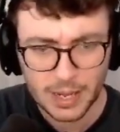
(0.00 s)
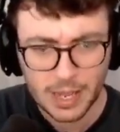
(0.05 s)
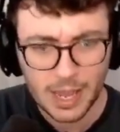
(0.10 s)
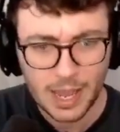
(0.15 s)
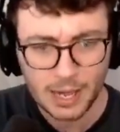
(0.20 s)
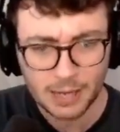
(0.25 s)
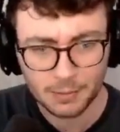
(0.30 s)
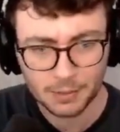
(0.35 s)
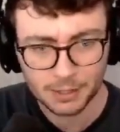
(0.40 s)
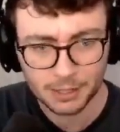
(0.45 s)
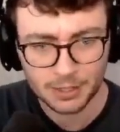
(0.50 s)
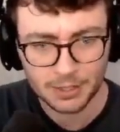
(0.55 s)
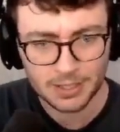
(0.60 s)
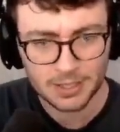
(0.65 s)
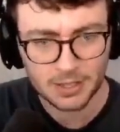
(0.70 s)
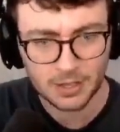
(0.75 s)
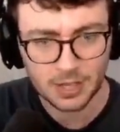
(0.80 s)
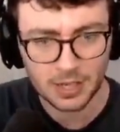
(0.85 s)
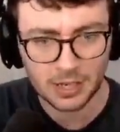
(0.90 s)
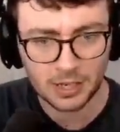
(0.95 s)
Anyway, got this
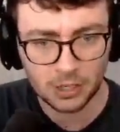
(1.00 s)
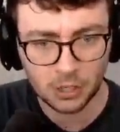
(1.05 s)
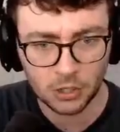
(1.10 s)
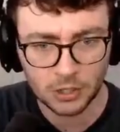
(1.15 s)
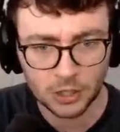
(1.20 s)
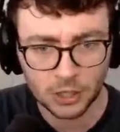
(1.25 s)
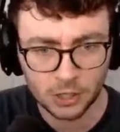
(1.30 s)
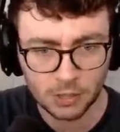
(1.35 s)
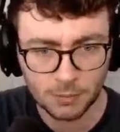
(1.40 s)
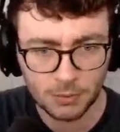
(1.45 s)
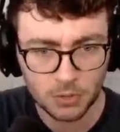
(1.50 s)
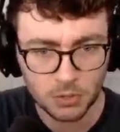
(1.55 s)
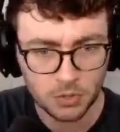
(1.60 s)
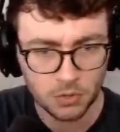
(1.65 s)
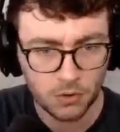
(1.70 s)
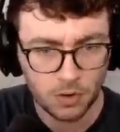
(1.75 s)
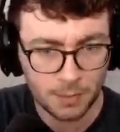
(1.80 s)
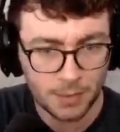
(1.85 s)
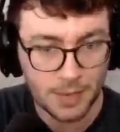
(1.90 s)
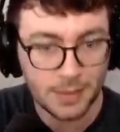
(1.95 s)
other little hut you can push
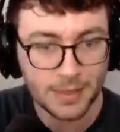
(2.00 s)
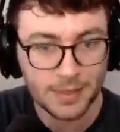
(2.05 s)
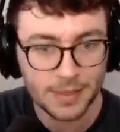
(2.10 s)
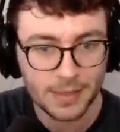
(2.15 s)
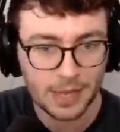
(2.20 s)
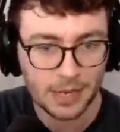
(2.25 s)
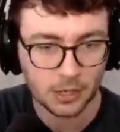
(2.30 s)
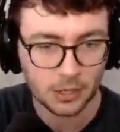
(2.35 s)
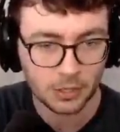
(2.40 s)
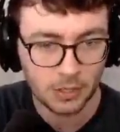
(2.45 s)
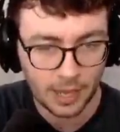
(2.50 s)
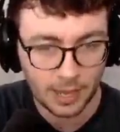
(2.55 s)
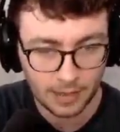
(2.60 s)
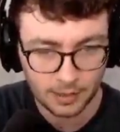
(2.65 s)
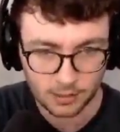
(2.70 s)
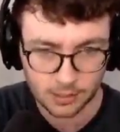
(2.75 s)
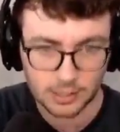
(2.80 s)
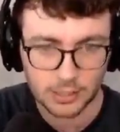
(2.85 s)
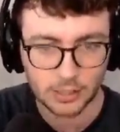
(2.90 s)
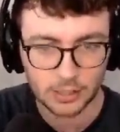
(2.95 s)
from, and then that
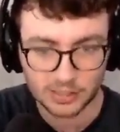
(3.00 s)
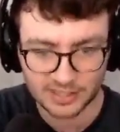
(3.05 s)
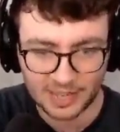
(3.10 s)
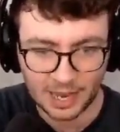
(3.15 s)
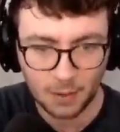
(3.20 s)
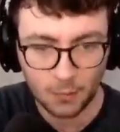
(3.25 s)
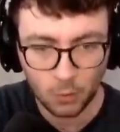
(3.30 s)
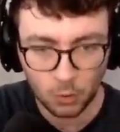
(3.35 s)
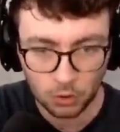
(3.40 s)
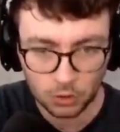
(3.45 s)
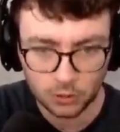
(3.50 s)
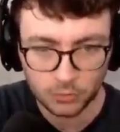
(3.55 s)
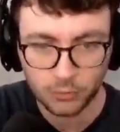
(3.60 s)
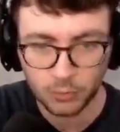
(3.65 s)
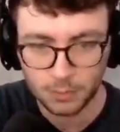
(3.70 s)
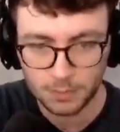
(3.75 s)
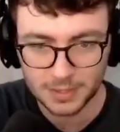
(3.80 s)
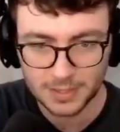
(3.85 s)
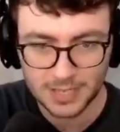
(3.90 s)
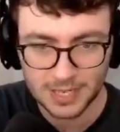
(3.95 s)
little catwalk
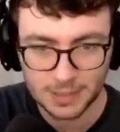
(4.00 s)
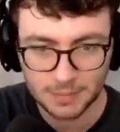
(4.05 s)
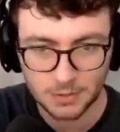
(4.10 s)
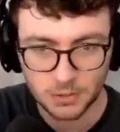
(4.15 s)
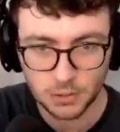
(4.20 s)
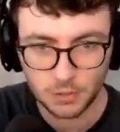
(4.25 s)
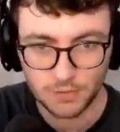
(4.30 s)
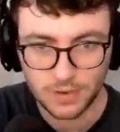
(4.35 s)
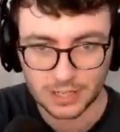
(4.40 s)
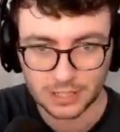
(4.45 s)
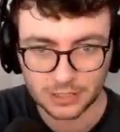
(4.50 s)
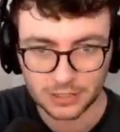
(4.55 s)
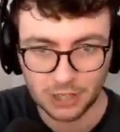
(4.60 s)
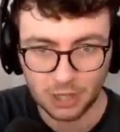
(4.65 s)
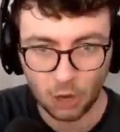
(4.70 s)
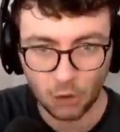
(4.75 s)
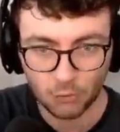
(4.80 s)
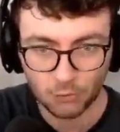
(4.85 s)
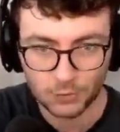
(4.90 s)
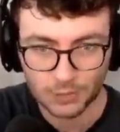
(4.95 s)
from the same sort of angle.
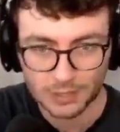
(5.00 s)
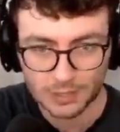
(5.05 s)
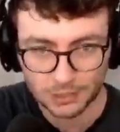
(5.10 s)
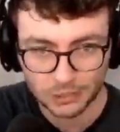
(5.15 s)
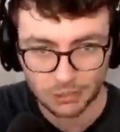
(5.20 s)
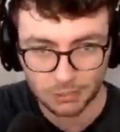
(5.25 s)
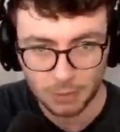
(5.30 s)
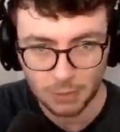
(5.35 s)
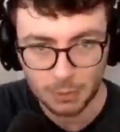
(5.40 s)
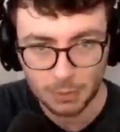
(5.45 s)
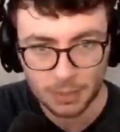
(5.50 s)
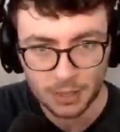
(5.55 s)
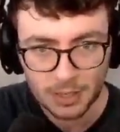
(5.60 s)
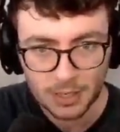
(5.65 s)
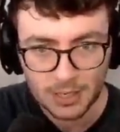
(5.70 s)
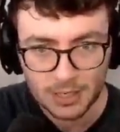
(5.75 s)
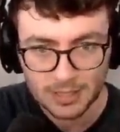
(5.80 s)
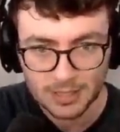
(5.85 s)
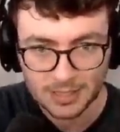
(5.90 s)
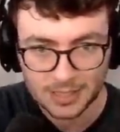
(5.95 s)
Can't really jump up
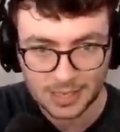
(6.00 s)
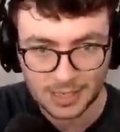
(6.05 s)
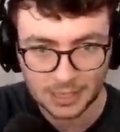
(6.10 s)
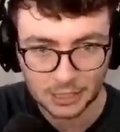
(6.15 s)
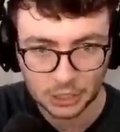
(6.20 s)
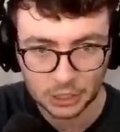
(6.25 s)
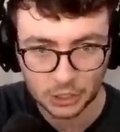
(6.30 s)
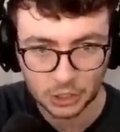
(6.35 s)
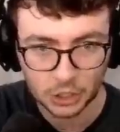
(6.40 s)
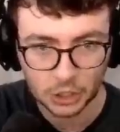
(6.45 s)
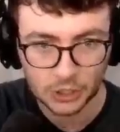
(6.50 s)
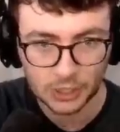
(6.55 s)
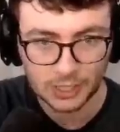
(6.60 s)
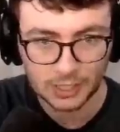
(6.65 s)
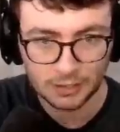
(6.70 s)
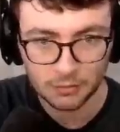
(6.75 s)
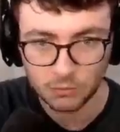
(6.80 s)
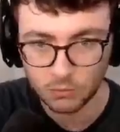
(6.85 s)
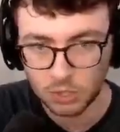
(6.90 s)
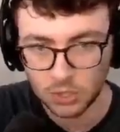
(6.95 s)
to get a good look
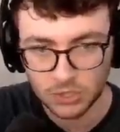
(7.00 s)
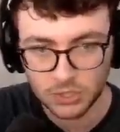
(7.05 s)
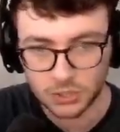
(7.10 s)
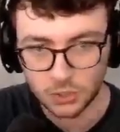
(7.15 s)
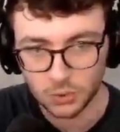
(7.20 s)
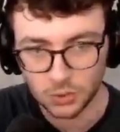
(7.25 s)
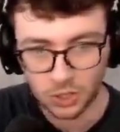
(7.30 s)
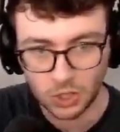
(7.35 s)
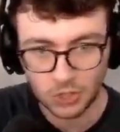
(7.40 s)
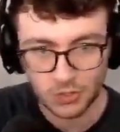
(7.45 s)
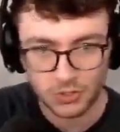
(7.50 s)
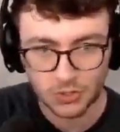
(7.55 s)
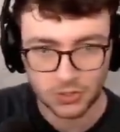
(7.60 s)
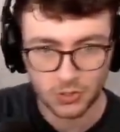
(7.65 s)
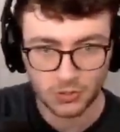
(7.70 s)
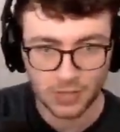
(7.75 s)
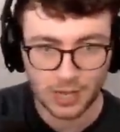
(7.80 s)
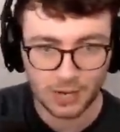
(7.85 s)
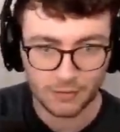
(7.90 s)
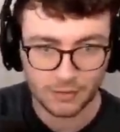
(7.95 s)
at what's going on, so
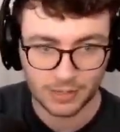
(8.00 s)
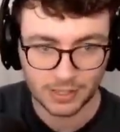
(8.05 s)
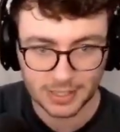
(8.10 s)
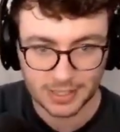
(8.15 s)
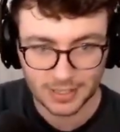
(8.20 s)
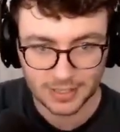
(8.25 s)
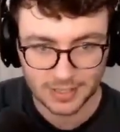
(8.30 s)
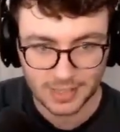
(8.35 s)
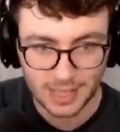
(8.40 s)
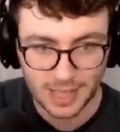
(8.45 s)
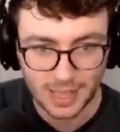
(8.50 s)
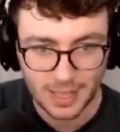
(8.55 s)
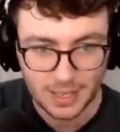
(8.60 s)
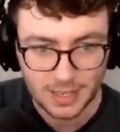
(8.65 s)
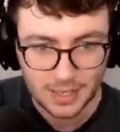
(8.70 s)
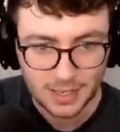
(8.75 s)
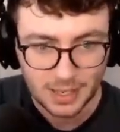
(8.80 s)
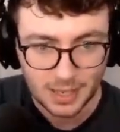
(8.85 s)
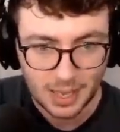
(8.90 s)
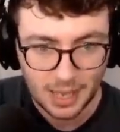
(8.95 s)
that really is there
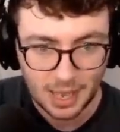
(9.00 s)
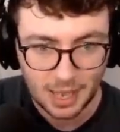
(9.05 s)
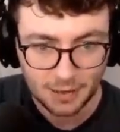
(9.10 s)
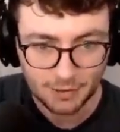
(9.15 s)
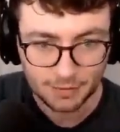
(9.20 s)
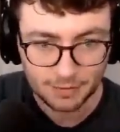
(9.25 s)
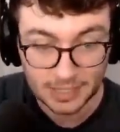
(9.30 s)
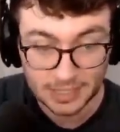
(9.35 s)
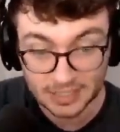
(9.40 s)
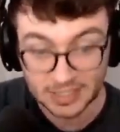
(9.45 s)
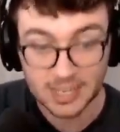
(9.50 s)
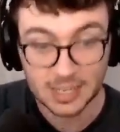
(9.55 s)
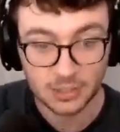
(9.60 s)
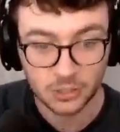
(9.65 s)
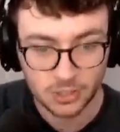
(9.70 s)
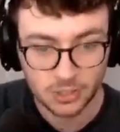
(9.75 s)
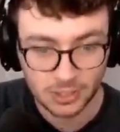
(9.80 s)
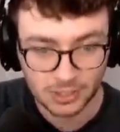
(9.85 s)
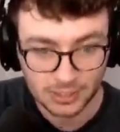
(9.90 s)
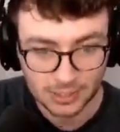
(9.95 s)

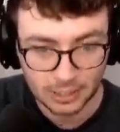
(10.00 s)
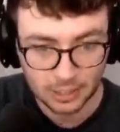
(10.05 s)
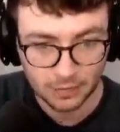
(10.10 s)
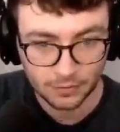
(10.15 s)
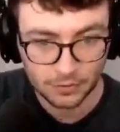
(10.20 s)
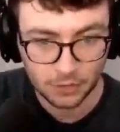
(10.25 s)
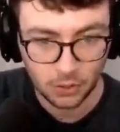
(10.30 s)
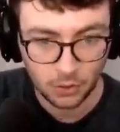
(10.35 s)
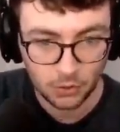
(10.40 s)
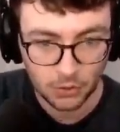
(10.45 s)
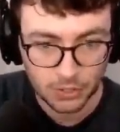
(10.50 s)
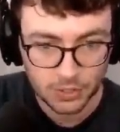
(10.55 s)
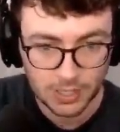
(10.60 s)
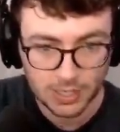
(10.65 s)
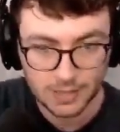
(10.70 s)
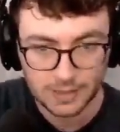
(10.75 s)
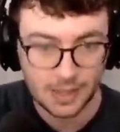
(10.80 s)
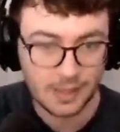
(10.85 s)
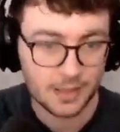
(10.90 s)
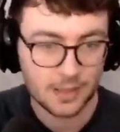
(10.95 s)
intentionally, of course.
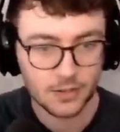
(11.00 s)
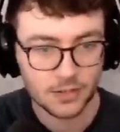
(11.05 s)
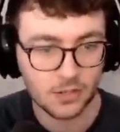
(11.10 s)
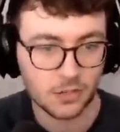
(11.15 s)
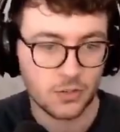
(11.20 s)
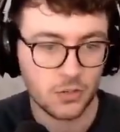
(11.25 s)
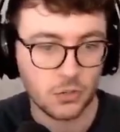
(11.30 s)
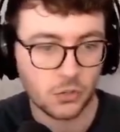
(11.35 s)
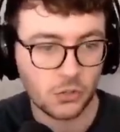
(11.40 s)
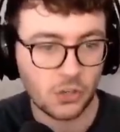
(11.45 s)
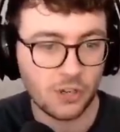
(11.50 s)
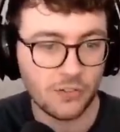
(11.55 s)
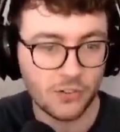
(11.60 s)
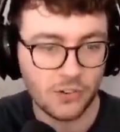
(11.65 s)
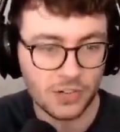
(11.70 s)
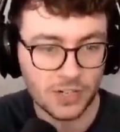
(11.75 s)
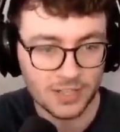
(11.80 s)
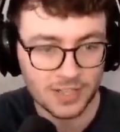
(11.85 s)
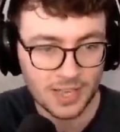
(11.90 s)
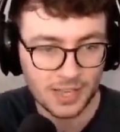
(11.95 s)
And then there's also a cover
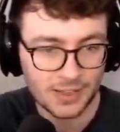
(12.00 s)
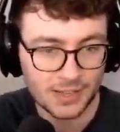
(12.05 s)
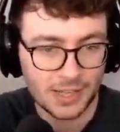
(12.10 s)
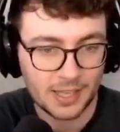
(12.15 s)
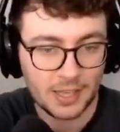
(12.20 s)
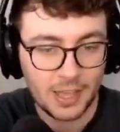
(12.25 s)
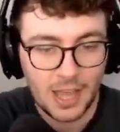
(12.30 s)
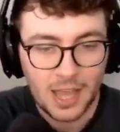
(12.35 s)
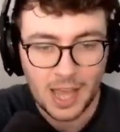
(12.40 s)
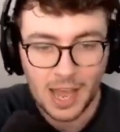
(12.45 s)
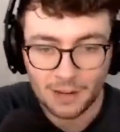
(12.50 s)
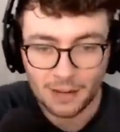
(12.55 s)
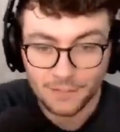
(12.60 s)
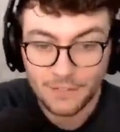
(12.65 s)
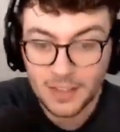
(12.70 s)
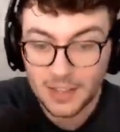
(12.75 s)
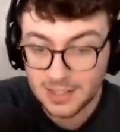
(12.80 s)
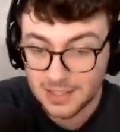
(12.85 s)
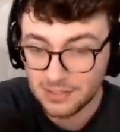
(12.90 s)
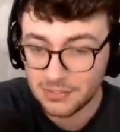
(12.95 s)
inside the hill. I
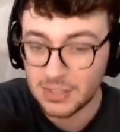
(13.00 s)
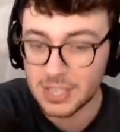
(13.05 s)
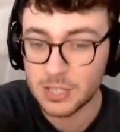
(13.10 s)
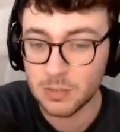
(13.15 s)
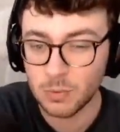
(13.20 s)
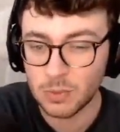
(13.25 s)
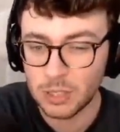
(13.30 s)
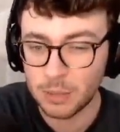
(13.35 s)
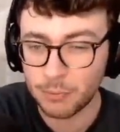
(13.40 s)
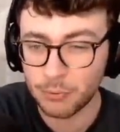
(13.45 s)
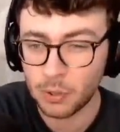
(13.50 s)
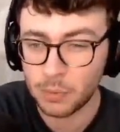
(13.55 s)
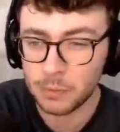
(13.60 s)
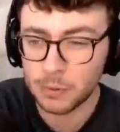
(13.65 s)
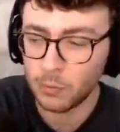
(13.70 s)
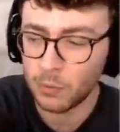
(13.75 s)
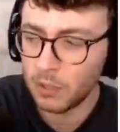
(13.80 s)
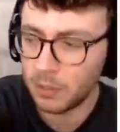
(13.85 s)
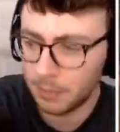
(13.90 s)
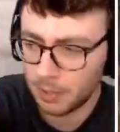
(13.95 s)
feel as if this one you probably
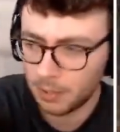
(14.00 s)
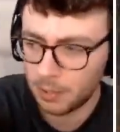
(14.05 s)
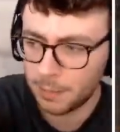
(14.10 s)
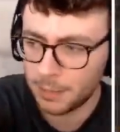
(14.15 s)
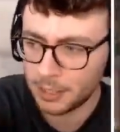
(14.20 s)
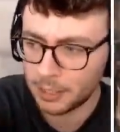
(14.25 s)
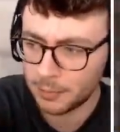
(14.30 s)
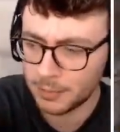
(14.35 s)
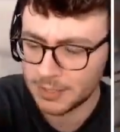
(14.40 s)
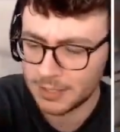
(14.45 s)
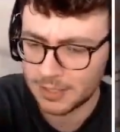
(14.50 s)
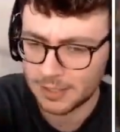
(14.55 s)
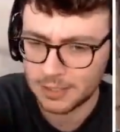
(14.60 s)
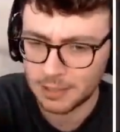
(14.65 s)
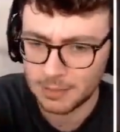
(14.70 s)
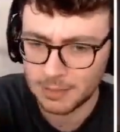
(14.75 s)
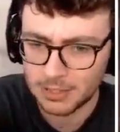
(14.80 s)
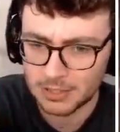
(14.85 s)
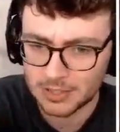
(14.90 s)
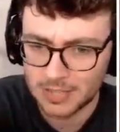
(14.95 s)
will be able to pick up a decent
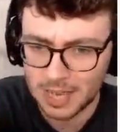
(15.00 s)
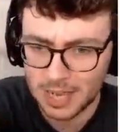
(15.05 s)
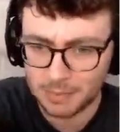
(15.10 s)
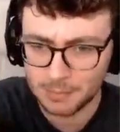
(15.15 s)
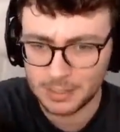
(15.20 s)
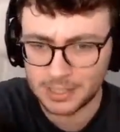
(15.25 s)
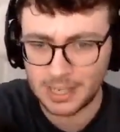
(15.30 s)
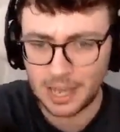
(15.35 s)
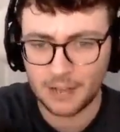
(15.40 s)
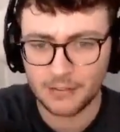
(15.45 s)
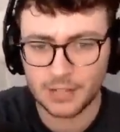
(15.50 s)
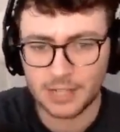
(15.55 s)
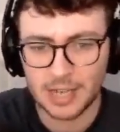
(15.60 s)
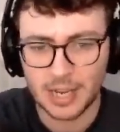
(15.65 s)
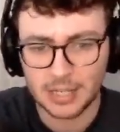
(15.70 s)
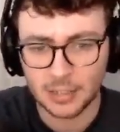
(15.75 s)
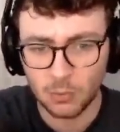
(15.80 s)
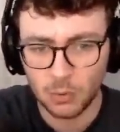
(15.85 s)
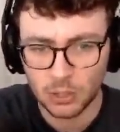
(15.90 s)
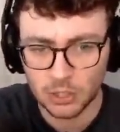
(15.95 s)
amount of time, but you have to
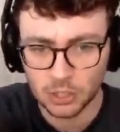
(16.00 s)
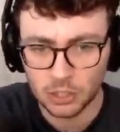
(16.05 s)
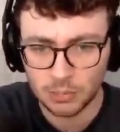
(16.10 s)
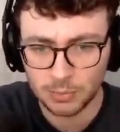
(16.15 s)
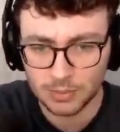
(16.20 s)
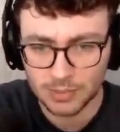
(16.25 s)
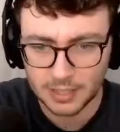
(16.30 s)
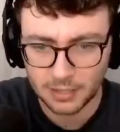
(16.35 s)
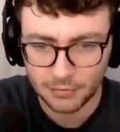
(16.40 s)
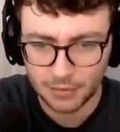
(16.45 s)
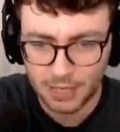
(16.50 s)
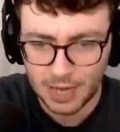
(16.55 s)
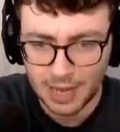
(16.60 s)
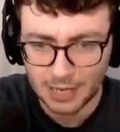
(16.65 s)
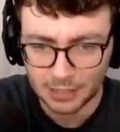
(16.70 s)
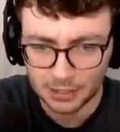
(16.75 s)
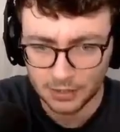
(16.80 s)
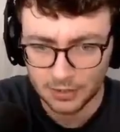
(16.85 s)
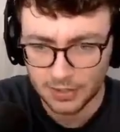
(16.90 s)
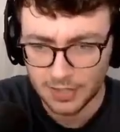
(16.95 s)
kind of watch a couple of different
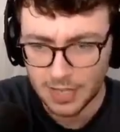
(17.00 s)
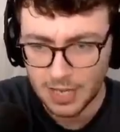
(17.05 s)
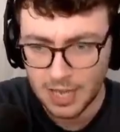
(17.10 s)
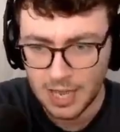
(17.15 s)
angles.